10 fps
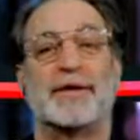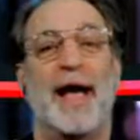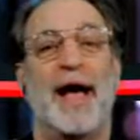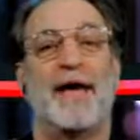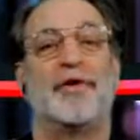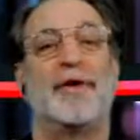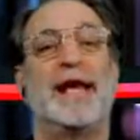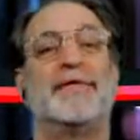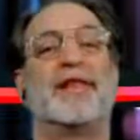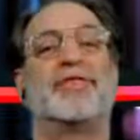if you're
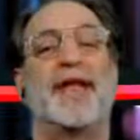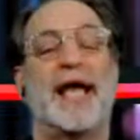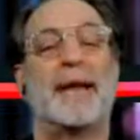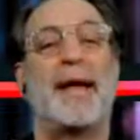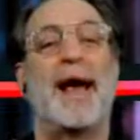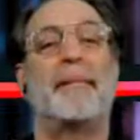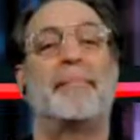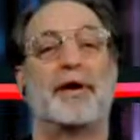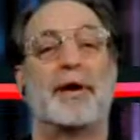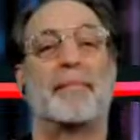even thinking about it, put
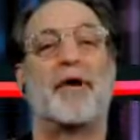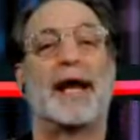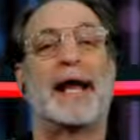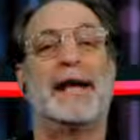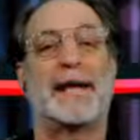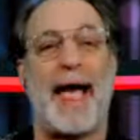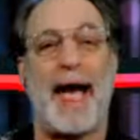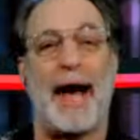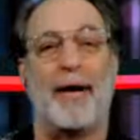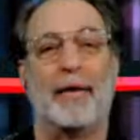it on the market
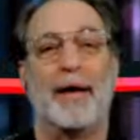now.